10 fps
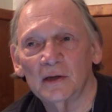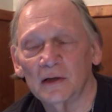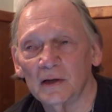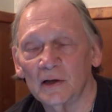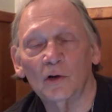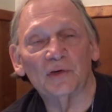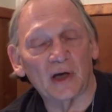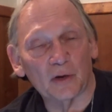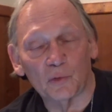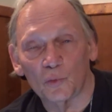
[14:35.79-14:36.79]
uh,
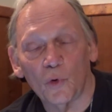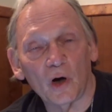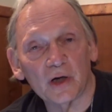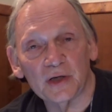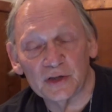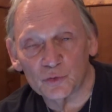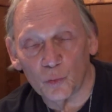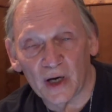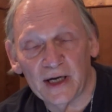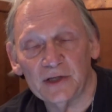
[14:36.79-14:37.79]
that I would walk in his
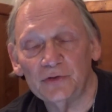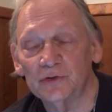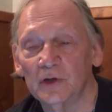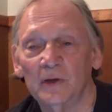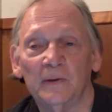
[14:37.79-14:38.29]
ways.